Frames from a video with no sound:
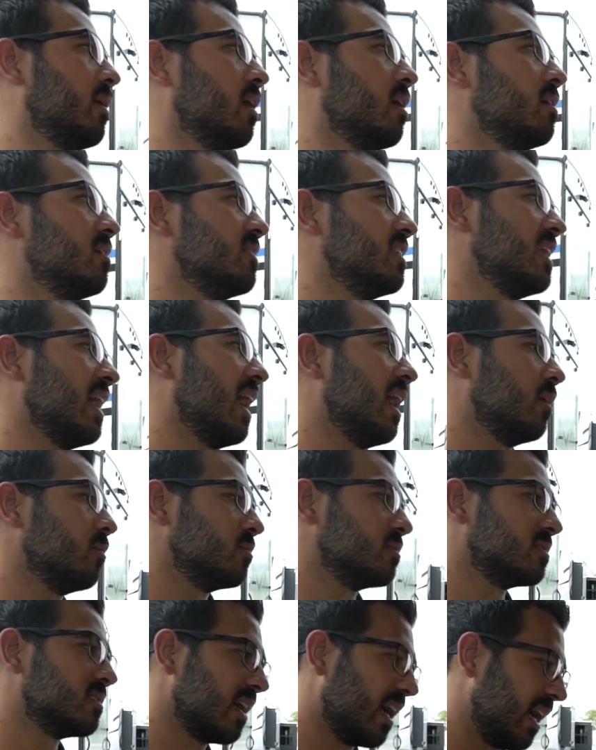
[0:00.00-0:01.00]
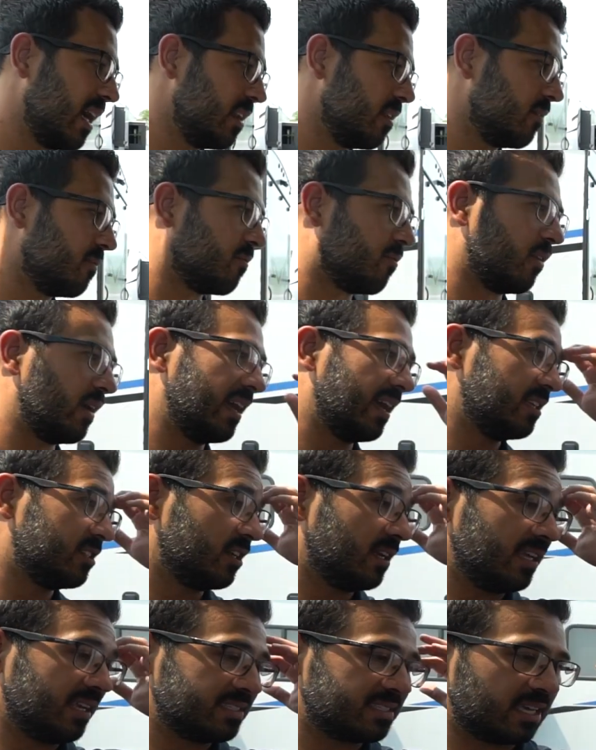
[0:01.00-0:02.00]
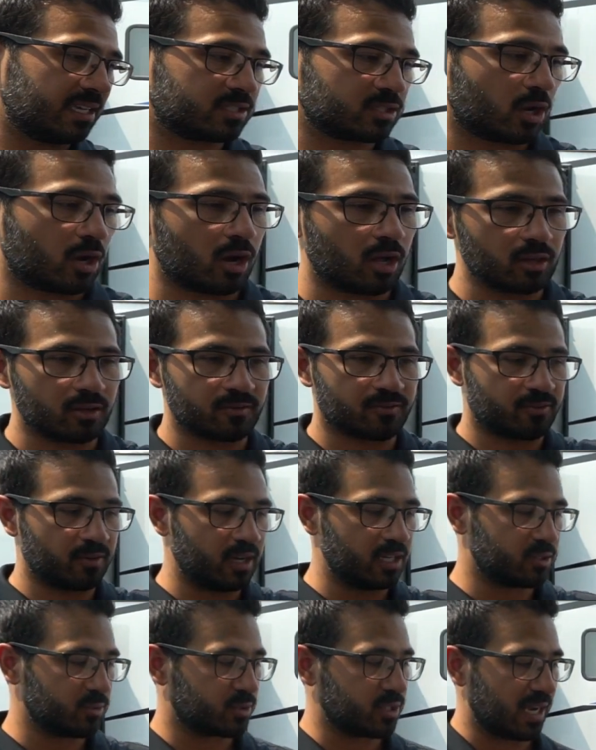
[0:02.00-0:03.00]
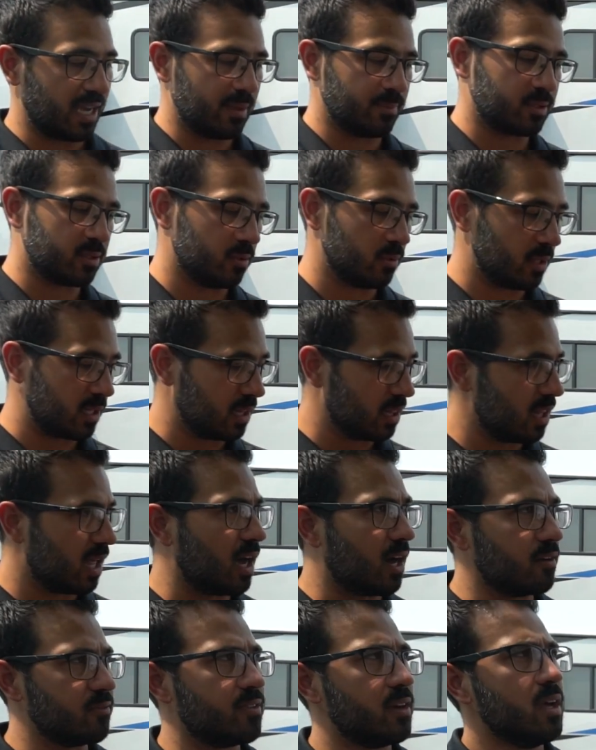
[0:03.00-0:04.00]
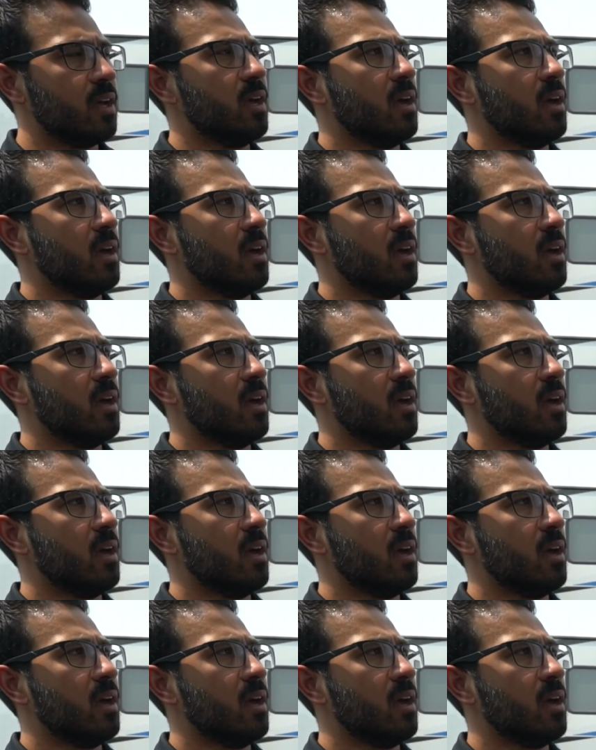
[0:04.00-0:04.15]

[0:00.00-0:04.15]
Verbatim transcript: part, the outside fridge. It is a taller fridge, which I absolutely love.